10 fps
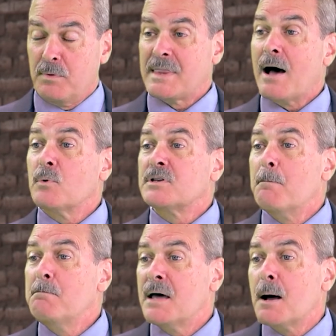that was a
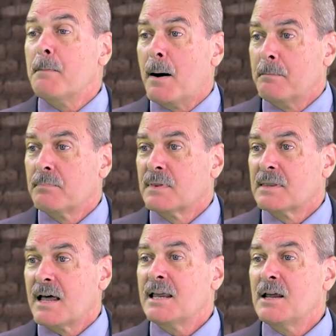minimum
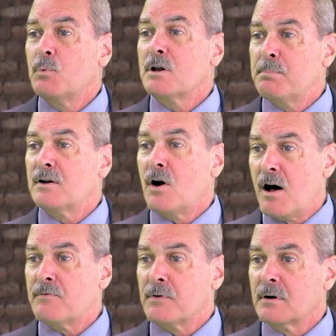that he would have been
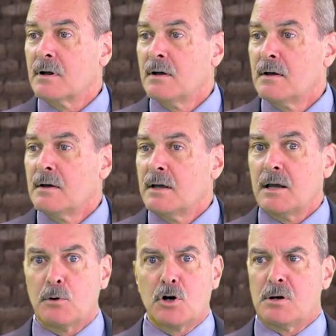offered.
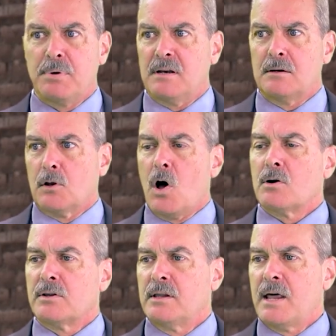He could have been
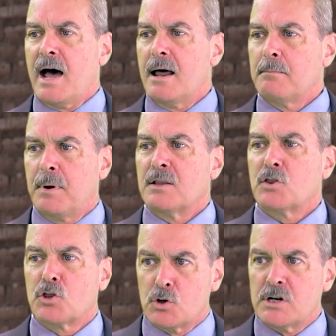longer than that, but
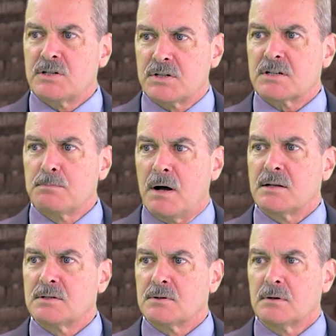36
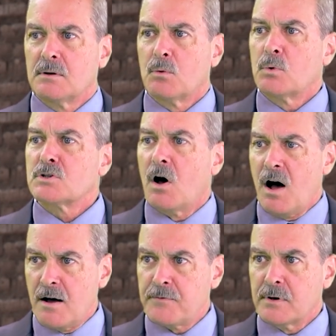months was
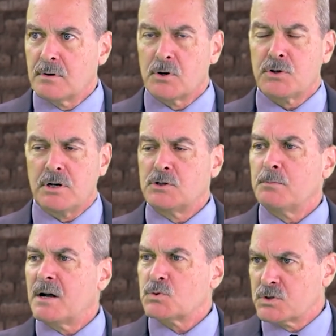offered, or 32
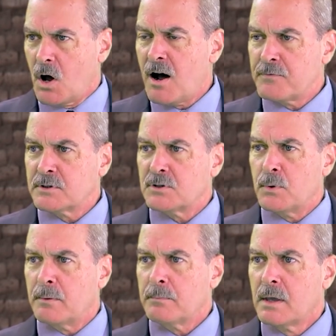months was offered
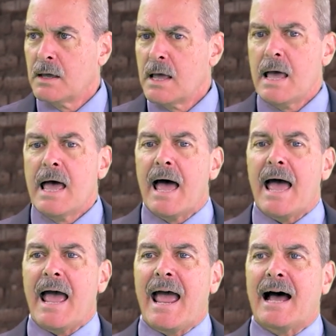to him.
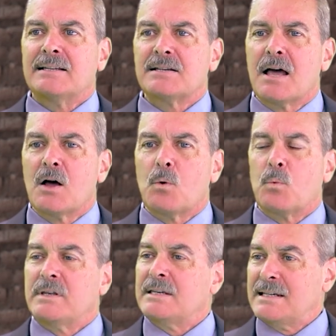And
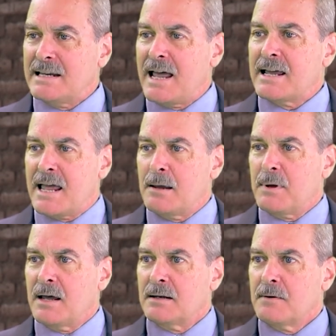when the DA
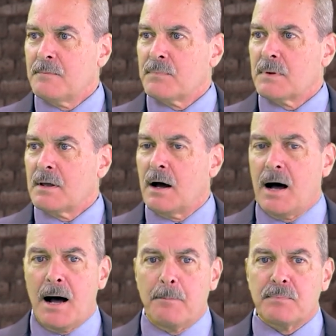came in,
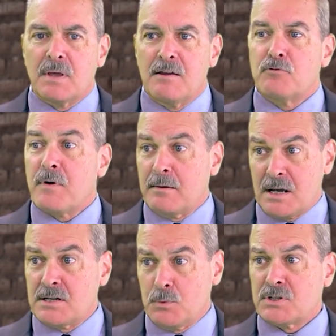
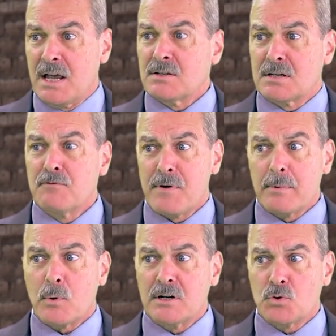because he was sentenced in February